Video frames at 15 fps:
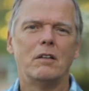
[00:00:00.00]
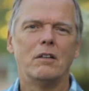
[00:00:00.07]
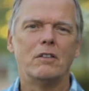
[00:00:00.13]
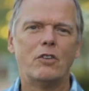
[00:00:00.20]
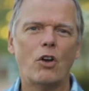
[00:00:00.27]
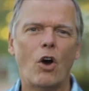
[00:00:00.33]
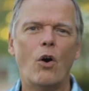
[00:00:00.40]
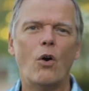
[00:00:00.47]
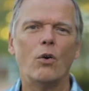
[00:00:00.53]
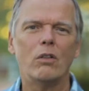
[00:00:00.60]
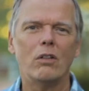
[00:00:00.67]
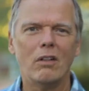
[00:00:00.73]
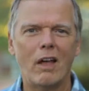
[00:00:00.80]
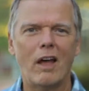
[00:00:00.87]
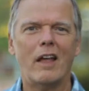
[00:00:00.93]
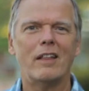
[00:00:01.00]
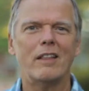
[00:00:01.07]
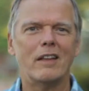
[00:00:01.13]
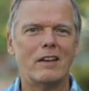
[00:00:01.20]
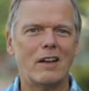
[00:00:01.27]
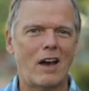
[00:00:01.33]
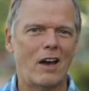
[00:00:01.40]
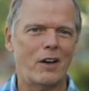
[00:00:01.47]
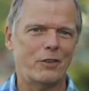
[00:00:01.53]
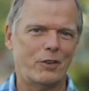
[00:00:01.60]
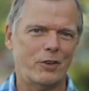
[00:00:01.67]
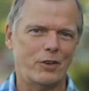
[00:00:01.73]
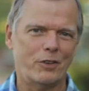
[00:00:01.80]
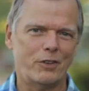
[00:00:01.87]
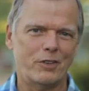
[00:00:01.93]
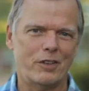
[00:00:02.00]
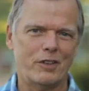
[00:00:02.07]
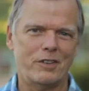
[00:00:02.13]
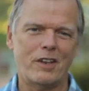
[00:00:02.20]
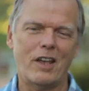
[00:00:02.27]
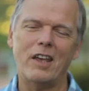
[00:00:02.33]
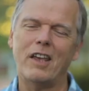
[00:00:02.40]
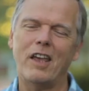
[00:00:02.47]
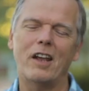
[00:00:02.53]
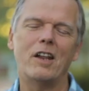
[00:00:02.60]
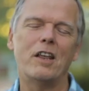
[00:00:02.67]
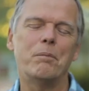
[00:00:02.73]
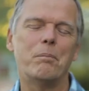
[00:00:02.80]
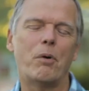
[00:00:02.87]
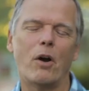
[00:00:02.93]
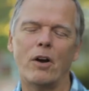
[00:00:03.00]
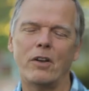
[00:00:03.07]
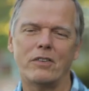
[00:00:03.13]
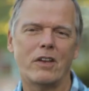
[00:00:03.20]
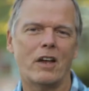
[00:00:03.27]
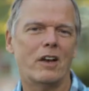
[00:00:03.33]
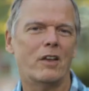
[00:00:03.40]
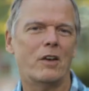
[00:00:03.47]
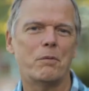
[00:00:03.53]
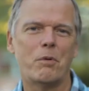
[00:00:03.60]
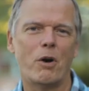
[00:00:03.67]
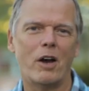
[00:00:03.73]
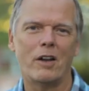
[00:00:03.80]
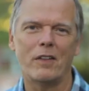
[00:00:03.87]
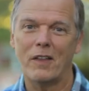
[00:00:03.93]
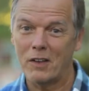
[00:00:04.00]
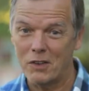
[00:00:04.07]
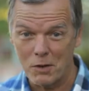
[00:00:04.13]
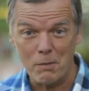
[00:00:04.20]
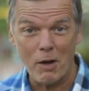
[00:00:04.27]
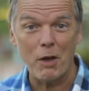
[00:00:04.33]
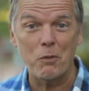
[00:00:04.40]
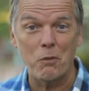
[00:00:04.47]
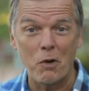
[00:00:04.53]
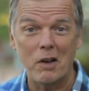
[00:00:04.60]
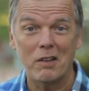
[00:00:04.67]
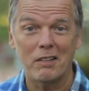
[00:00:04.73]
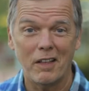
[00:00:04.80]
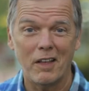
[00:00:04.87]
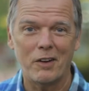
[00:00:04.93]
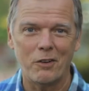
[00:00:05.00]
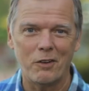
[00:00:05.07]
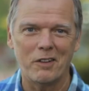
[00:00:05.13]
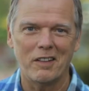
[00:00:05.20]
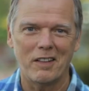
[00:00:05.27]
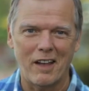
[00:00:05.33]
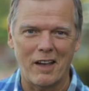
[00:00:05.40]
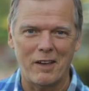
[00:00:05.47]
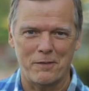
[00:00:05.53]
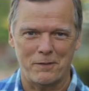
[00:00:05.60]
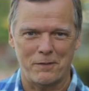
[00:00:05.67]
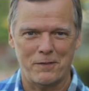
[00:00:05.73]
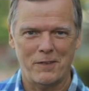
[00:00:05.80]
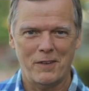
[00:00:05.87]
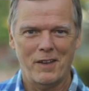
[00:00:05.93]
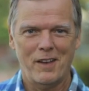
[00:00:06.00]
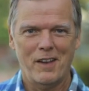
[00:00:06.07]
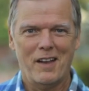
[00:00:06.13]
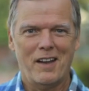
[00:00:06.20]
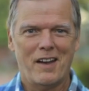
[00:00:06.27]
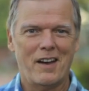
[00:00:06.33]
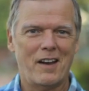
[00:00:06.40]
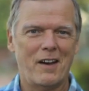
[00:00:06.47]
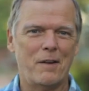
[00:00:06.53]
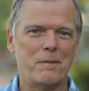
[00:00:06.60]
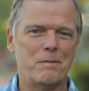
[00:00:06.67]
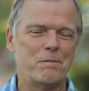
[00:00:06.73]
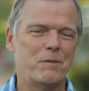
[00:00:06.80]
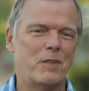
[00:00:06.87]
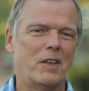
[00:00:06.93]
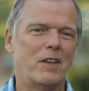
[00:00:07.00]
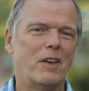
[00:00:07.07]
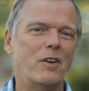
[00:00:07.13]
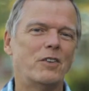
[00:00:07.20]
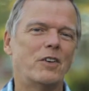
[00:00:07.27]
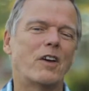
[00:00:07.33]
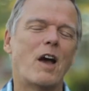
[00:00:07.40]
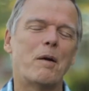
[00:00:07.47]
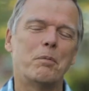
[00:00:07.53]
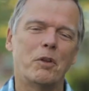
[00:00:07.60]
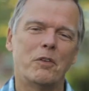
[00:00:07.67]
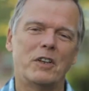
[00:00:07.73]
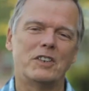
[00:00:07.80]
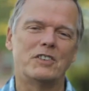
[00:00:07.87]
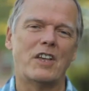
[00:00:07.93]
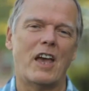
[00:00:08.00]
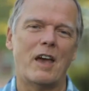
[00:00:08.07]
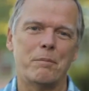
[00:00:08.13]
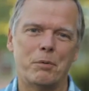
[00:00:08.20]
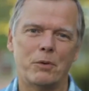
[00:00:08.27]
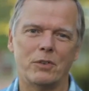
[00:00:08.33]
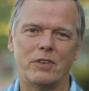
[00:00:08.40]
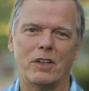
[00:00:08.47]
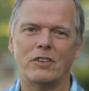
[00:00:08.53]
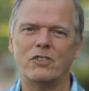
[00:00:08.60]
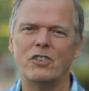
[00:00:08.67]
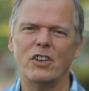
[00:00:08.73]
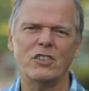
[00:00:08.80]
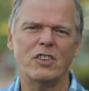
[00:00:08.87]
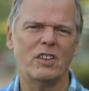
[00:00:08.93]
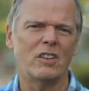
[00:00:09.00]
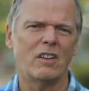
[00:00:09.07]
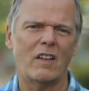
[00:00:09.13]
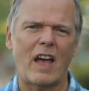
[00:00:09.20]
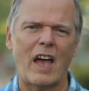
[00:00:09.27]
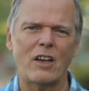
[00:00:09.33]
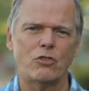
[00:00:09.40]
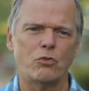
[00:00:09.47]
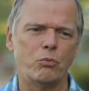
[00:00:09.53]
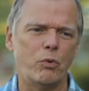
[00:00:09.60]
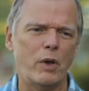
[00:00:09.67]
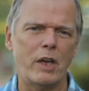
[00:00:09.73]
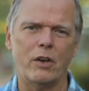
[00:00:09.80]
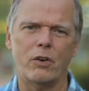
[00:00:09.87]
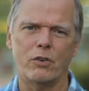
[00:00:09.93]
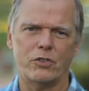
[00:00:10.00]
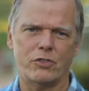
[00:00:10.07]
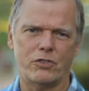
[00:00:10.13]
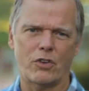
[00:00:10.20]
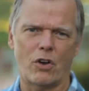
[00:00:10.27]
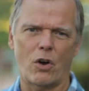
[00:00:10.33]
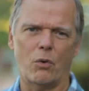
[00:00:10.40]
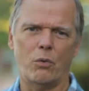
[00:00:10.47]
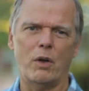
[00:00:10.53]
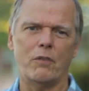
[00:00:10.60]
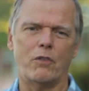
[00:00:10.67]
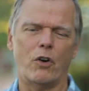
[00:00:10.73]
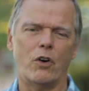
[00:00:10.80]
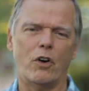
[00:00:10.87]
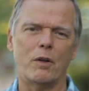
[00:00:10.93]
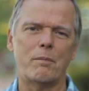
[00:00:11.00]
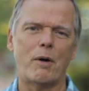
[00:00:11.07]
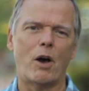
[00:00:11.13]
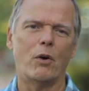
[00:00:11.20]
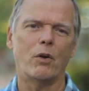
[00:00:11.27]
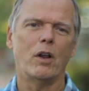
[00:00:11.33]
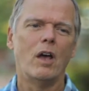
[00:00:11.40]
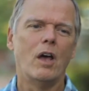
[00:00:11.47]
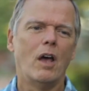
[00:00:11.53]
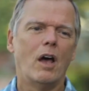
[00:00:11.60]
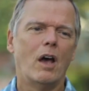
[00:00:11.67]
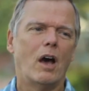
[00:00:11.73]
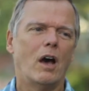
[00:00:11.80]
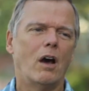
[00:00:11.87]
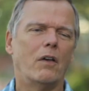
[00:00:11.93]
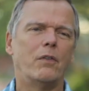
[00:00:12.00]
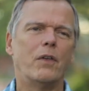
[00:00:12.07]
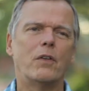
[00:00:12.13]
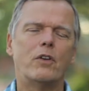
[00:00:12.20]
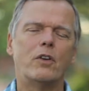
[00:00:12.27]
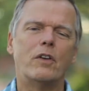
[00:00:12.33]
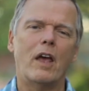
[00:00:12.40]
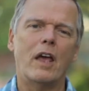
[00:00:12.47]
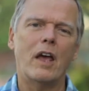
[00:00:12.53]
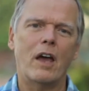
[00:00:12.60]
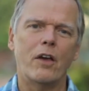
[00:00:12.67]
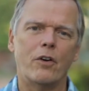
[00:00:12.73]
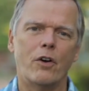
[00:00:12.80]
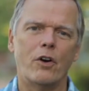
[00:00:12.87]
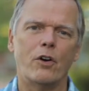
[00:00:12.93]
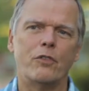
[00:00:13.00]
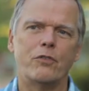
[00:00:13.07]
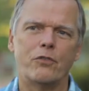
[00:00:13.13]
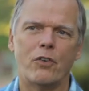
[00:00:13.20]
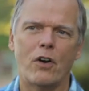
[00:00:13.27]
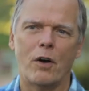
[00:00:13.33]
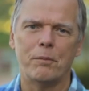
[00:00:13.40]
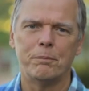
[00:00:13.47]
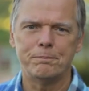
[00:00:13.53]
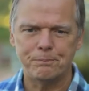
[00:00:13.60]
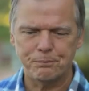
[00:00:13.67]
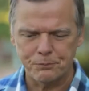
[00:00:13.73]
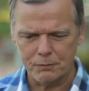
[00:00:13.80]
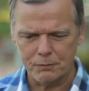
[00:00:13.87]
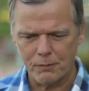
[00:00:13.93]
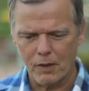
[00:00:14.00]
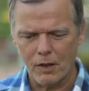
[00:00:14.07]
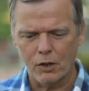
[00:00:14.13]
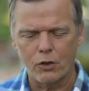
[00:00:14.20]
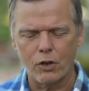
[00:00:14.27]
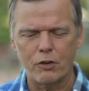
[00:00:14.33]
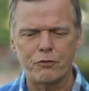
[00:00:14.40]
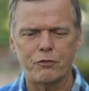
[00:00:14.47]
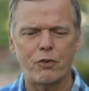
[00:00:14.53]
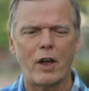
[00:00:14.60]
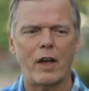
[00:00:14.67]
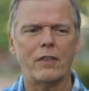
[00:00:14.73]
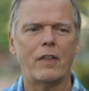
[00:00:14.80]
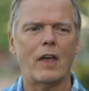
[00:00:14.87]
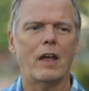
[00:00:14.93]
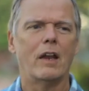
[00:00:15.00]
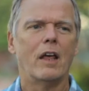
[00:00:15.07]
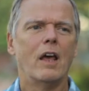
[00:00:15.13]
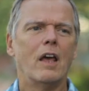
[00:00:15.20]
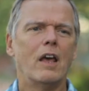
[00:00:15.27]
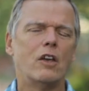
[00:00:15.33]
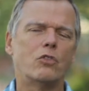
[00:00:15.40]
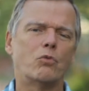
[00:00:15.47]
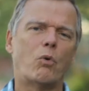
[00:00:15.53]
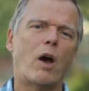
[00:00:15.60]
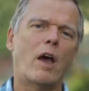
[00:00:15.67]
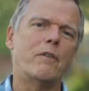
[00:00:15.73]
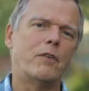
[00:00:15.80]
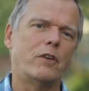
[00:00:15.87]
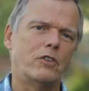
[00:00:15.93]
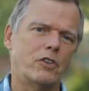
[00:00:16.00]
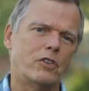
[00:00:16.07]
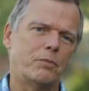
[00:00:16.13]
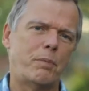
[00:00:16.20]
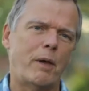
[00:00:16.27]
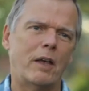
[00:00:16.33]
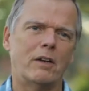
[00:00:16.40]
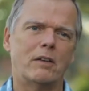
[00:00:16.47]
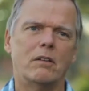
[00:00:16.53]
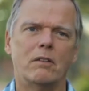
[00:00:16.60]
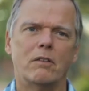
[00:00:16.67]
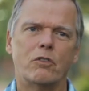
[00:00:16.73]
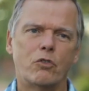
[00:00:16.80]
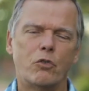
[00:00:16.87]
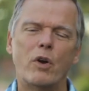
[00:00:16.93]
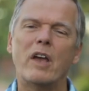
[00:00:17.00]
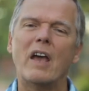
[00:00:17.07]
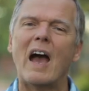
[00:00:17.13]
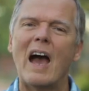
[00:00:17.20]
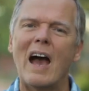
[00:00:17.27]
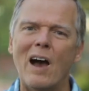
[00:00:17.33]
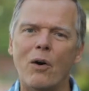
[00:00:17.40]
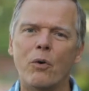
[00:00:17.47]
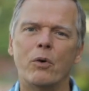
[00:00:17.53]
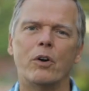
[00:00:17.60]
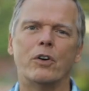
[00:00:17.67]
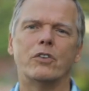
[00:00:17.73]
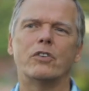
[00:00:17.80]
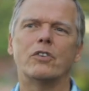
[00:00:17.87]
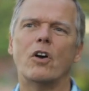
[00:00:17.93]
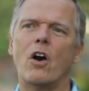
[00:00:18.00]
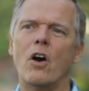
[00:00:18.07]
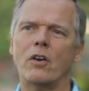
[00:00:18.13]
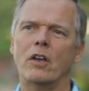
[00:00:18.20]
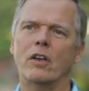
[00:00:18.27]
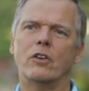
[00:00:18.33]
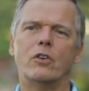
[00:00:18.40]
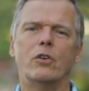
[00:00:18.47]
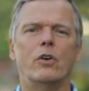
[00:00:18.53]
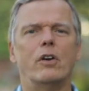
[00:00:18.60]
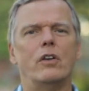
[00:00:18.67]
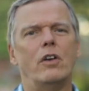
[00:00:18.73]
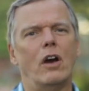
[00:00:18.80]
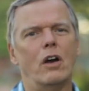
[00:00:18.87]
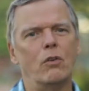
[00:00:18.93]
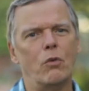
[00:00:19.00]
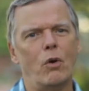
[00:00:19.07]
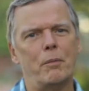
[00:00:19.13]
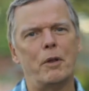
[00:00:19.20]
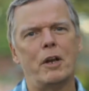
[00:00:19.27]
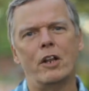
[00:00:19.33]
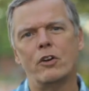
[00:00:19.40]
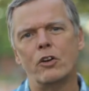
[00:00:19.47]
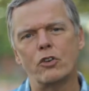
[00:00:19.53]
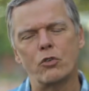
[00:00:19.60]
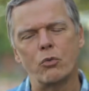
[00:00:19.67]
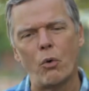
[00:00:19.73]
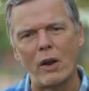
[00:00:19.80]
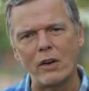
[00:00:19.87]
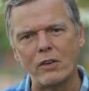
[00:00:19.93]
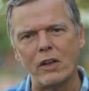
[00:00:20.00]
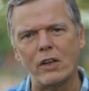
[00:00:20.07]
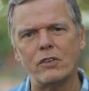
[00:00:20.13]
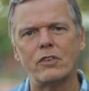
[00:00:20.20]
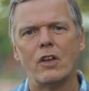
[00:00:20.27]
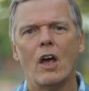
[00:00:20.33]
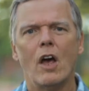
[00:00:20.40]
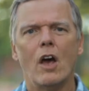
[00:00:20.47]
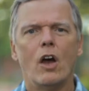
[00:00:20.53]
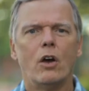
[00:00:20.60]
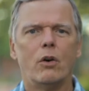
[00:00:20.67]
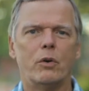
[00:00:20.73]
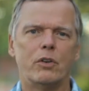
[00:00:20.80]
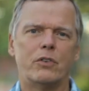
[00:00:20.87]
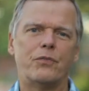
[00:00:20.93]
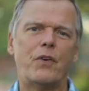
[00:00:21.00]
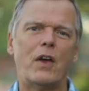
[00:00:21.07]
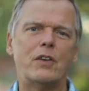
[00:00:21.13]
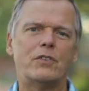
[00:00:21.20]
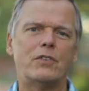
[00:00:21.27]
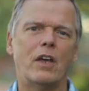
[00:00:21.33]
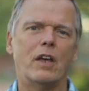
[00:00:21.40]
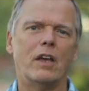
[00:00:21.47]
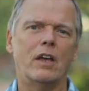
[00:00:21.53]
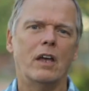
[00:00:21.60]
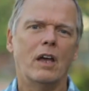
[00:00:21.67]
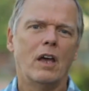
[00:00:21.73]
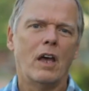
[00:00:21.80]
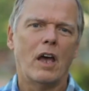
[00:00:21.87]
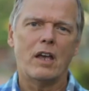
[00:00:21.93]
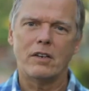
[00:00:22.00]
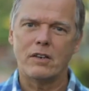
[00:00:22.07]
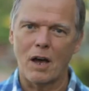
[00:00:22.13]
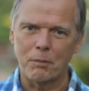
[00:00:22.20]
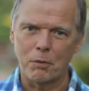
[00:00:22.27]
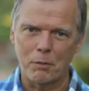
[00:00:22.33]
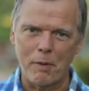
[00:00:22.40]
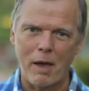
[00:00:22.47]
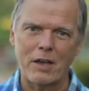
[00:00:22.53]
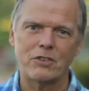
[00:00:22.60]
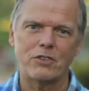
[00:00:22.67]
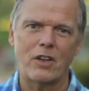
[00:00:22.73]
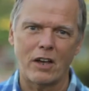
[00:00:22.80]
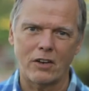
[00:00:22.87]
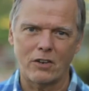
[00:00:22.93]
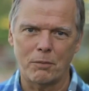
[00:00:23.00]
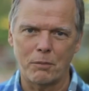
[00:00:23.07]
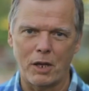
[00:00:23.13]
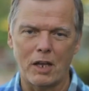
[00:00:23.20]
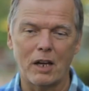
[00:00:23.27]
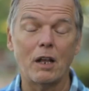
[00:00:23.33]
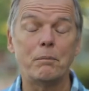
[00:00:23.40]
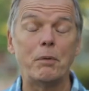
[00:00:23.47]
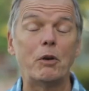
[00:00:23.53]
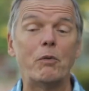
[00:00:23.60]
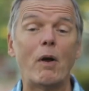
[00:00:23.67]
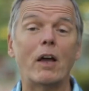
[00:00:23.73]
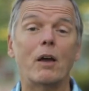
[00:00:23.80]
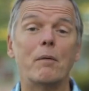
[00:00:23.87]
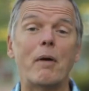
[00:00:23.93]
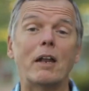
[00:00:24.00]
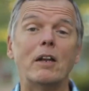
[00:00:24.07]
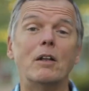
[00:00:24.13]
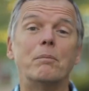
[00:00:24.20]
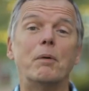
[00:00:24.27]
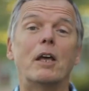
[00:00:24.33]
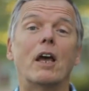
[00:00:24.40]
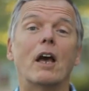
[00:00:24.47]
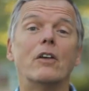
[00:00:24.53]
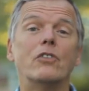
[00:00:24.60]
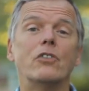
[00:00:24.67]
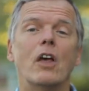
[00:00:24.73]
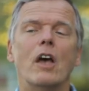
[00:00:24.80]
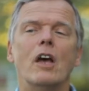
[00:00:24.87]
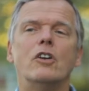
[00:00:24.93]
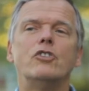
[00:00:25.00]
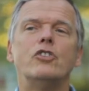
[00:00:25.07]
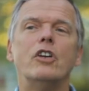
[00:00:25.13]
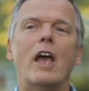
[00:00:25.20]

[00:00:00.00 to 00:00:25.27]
don't let the doctors take any parts out of your body that you might want later in life. Um, here's a couple of examples that just in the last week or so we've heard about. Uh, the other day I heard from a good friend that his wife had just spent three hours talking to a young woman in her 20s who was facing a double mastectomy. It had been recommended because she